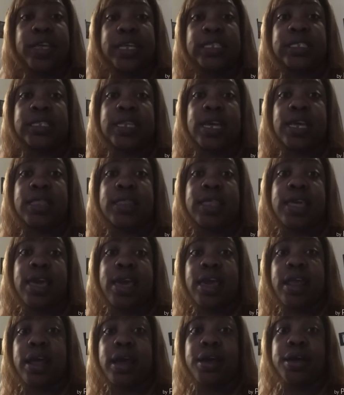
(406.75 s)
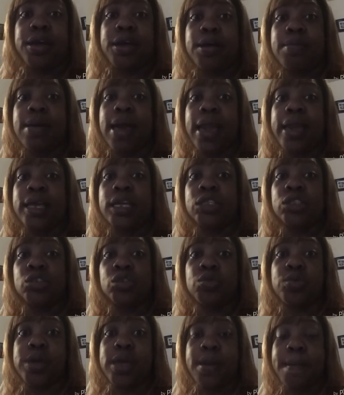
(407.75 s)
They said that um, I could
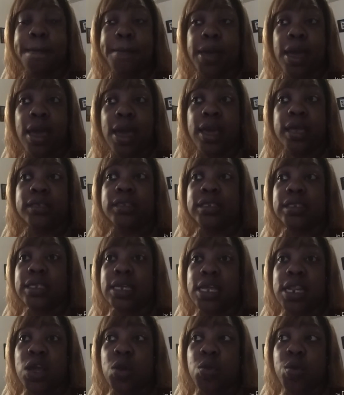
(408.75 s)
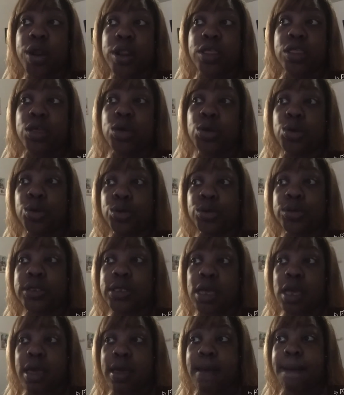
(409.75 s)
do it by just getting one of
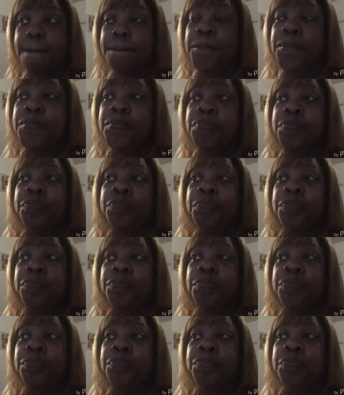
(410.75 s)
those um,